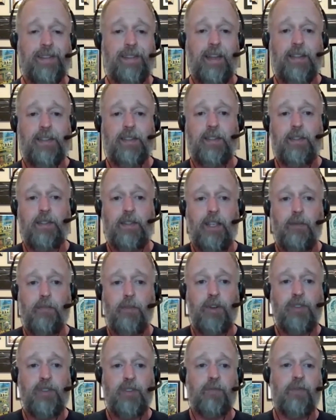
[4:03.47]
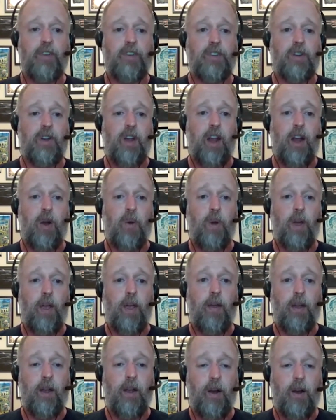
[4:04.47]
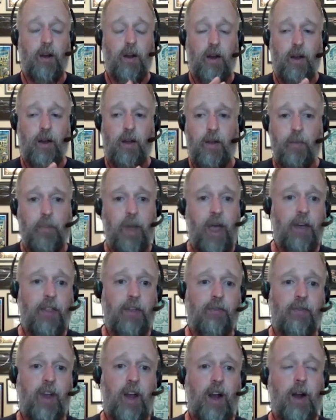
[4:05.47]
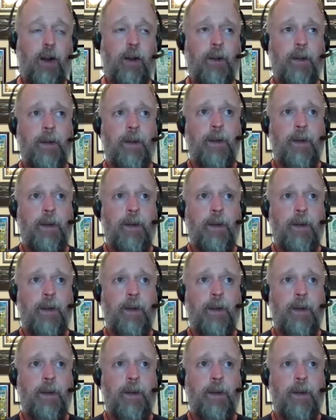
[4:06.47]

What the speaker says: and that's the most efficient airway or path of air.